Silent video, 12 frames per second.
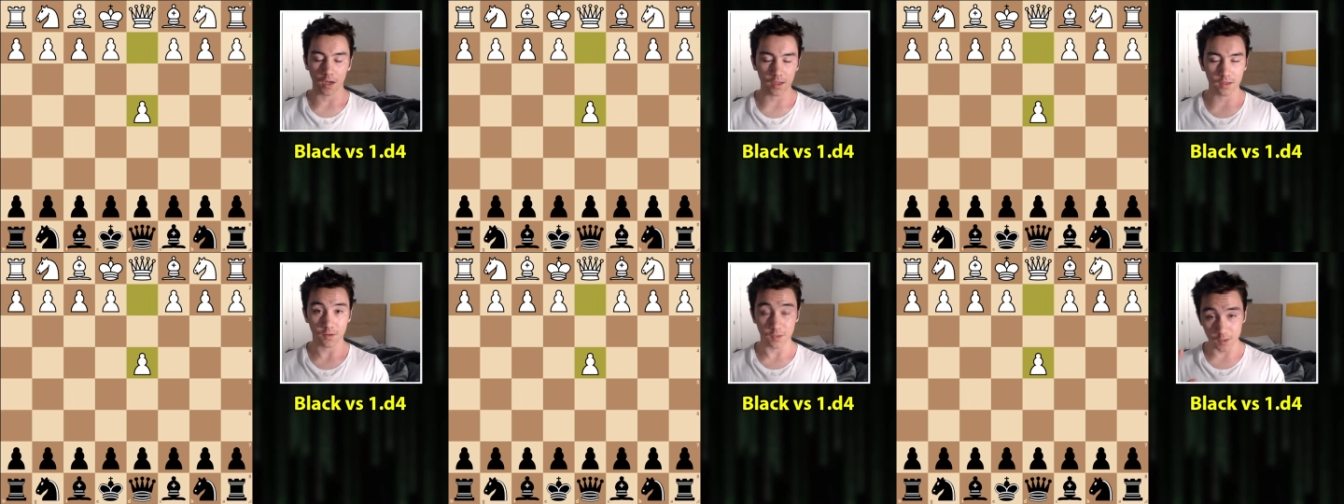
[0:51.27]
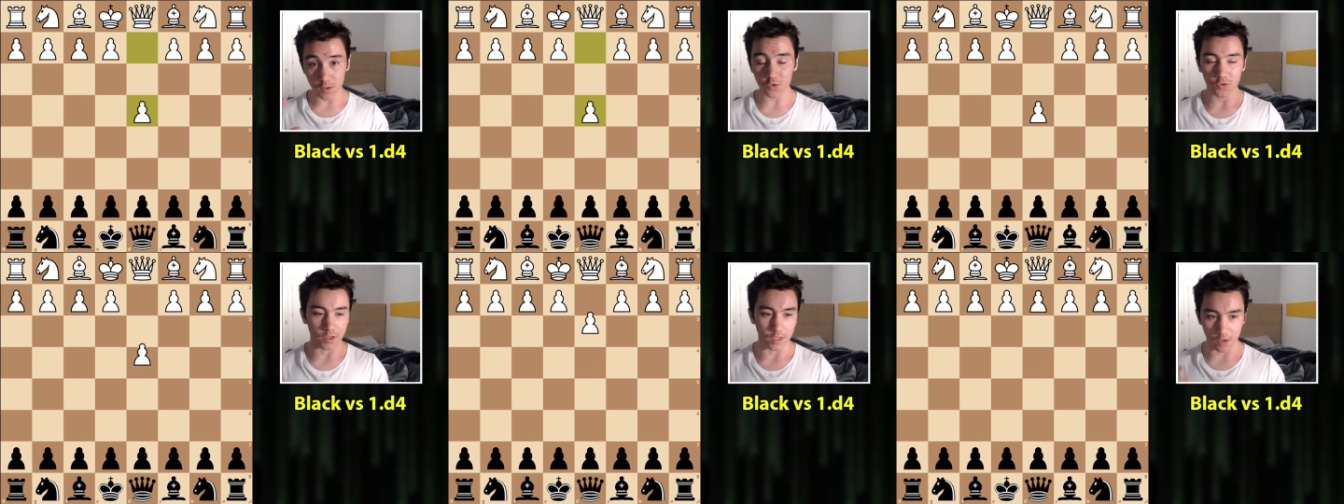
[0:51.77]
And to
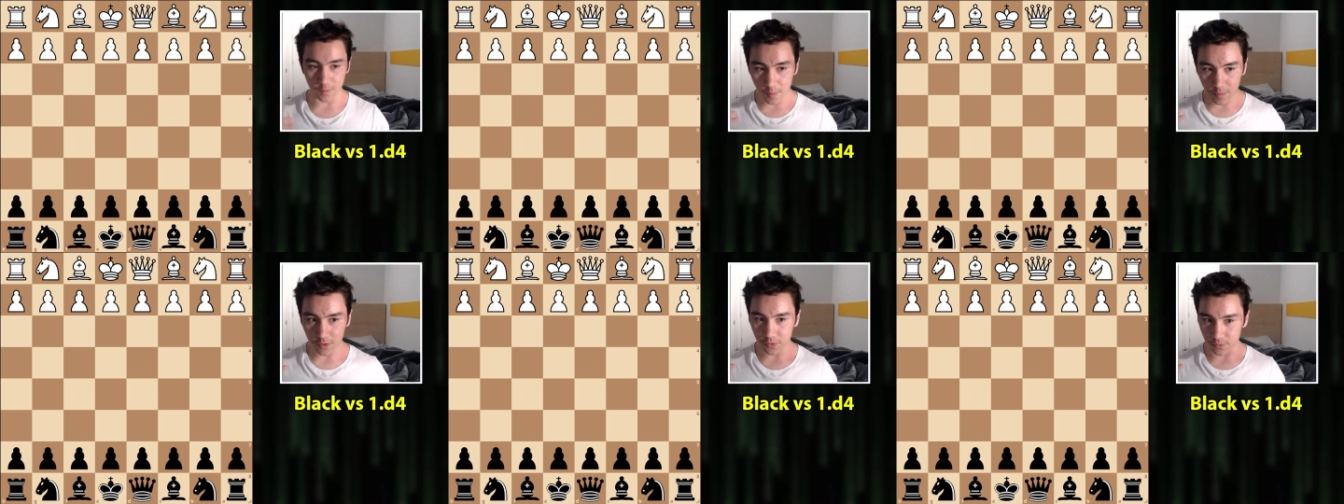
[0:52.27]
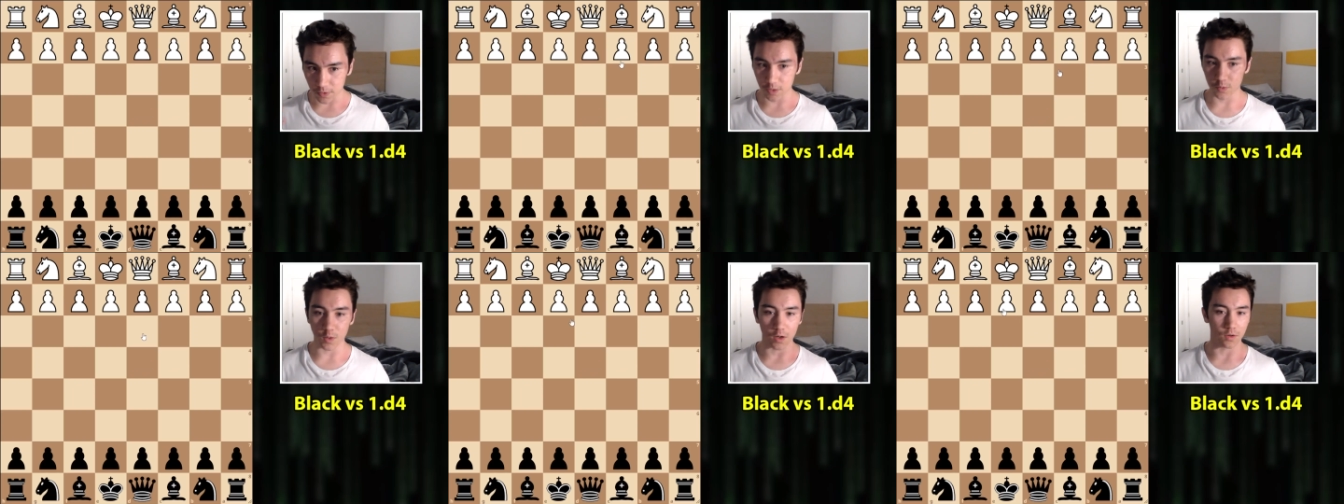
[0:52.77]
illustrate, I remember this
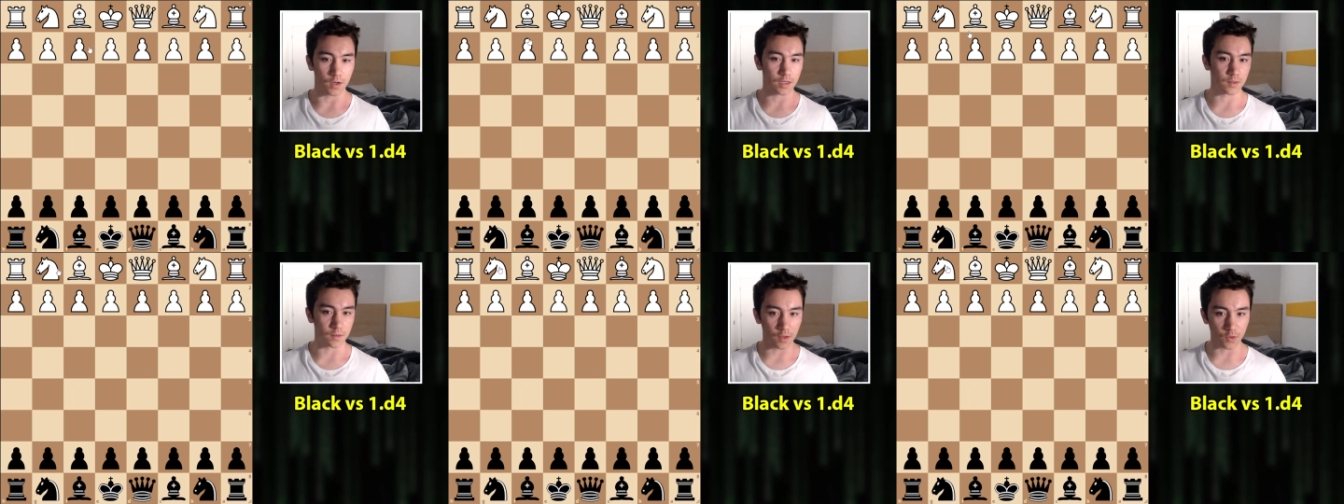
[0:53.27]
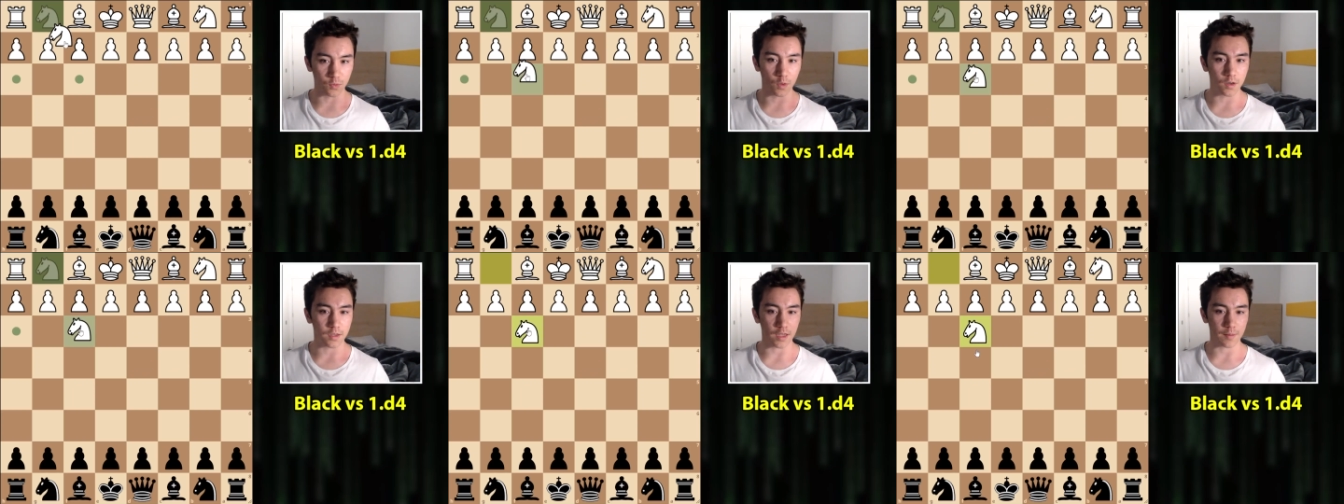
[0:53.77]
very well, like there was
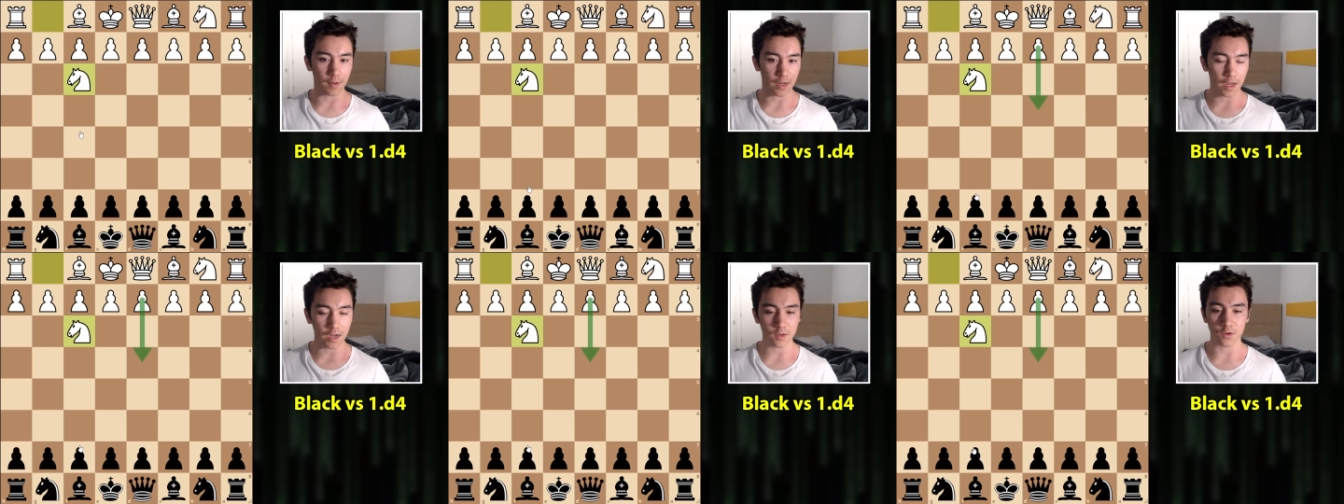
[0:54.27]
one game I had,